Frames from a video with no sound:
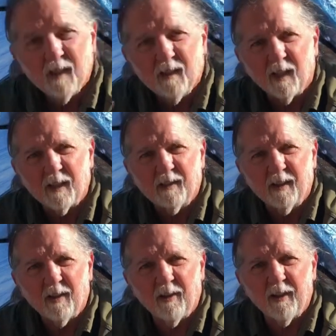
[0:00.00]
Like
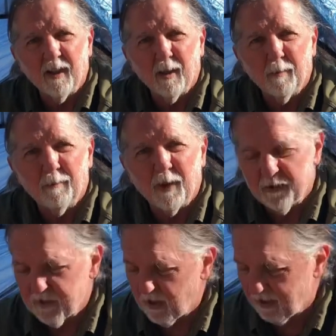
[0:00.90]
to carry a pair
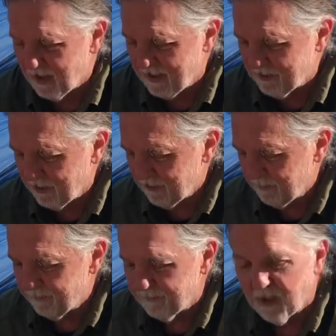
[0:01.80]
of sunglasses.
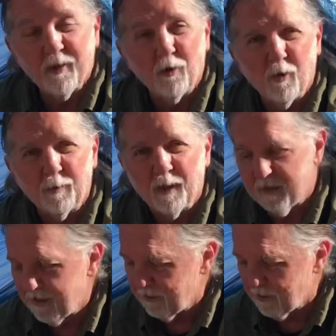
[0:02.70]
I know I'm going to
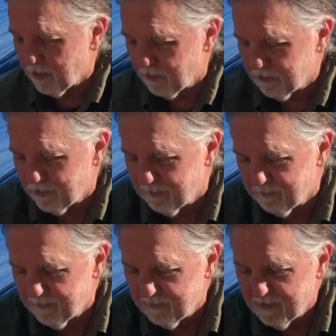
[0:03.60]
need those.
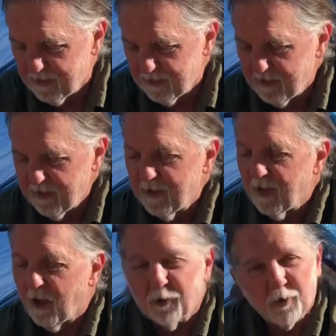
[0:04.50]

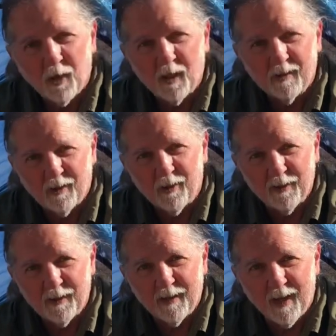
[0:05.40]
Also like to
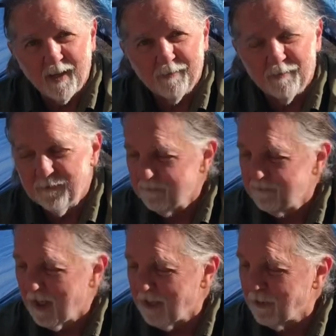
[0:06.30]
carry a knife.
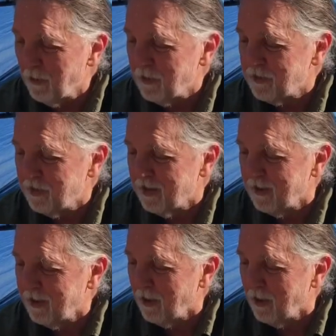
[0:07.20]
I know it's a little